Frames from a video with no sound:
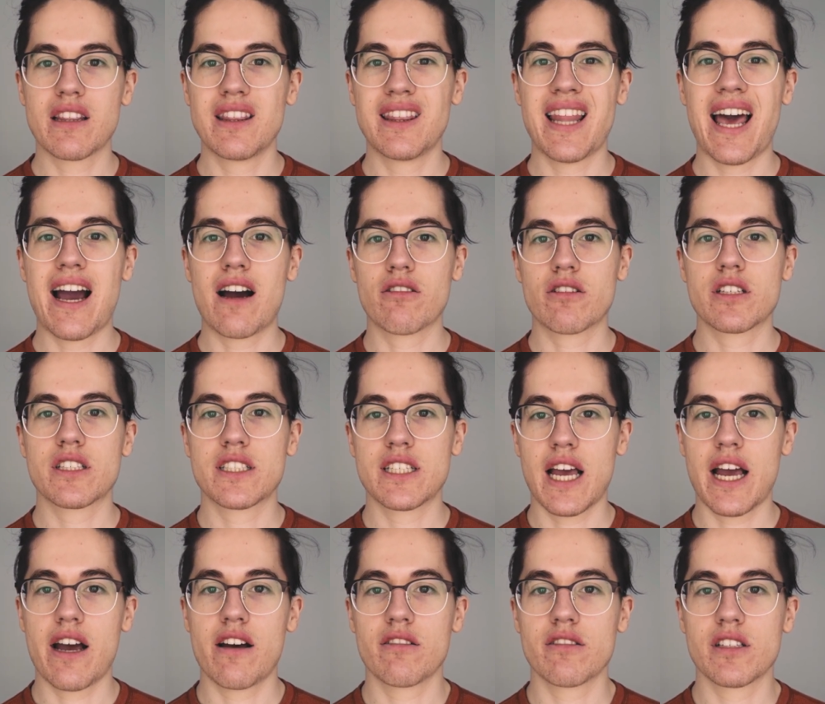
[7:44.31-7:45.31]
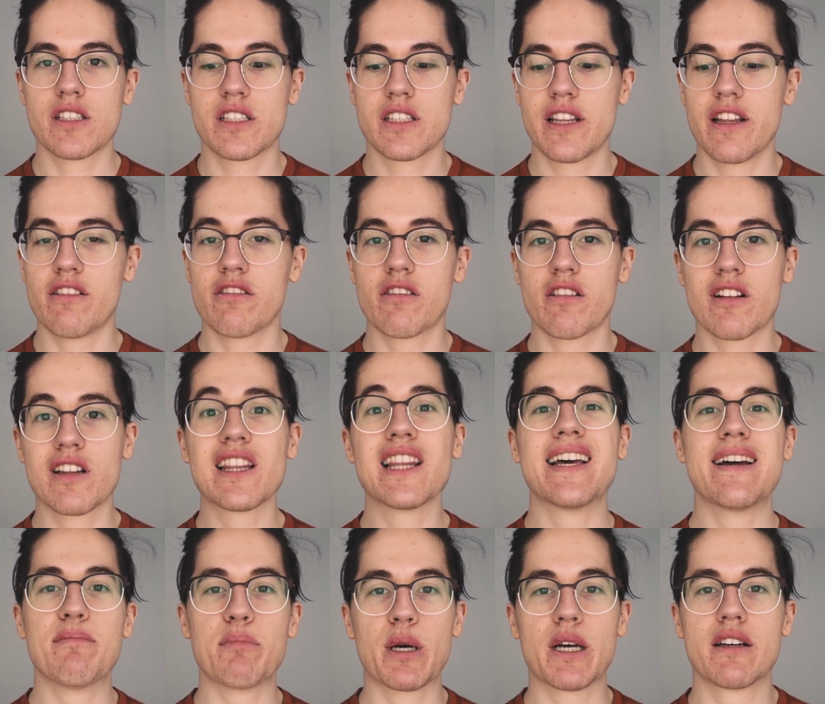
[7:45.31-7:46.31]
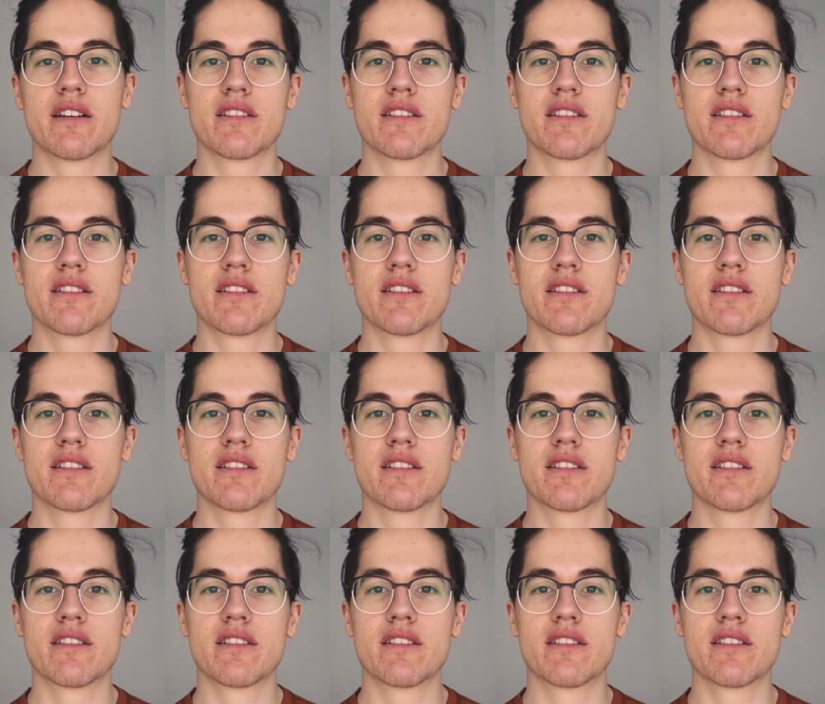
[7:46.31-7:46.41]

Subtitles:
loud sounds, they'll clip.